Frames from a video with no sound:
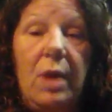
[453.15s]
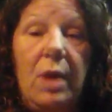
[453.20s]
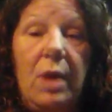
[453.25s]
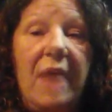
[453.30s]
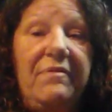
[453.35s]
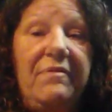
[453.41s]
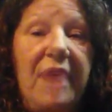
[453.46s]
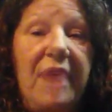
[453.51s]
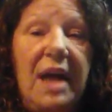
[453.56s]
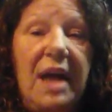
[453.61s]
What
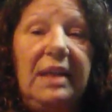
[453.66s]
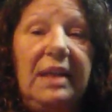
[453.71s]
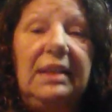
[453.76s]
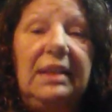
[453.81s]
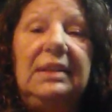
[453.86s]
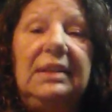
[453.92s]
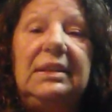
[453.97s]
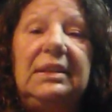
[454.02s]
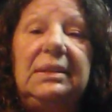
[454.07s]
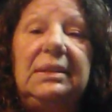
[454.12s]
I find
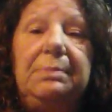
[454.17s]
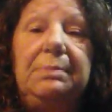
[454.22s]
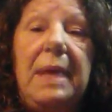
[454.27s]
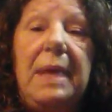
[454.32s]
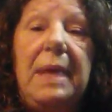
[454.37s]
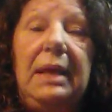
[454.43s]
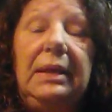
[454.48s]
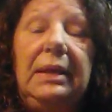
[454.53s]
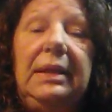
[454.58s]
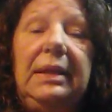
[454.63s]
is
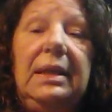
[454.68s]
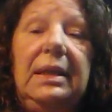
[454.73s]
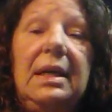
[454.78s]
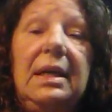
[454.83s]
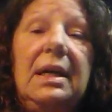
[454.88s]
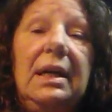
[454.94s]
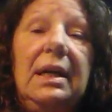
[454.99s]
mainly